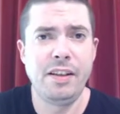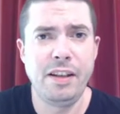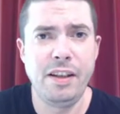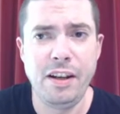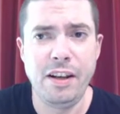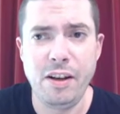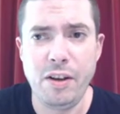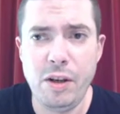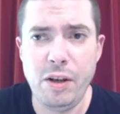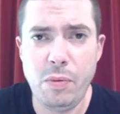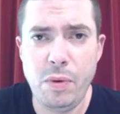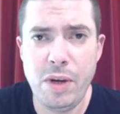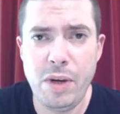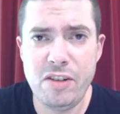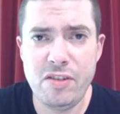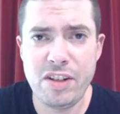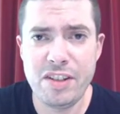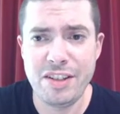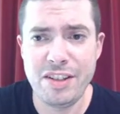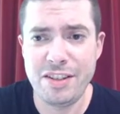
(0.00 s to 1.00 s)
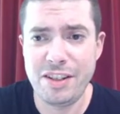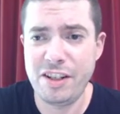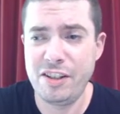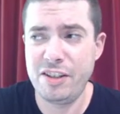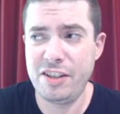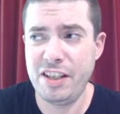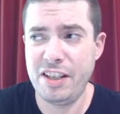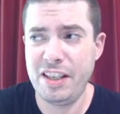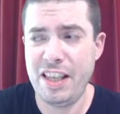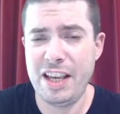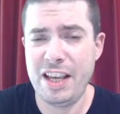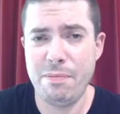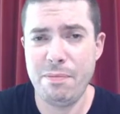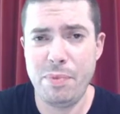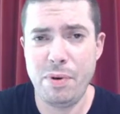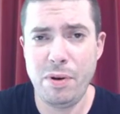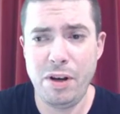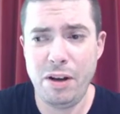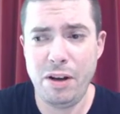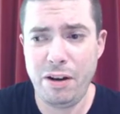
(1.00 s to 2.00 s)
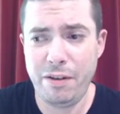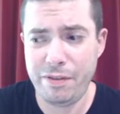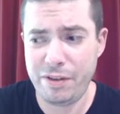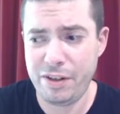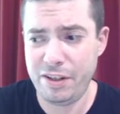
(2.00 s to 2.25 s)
You know, he'll wear dresses because they can pull it off,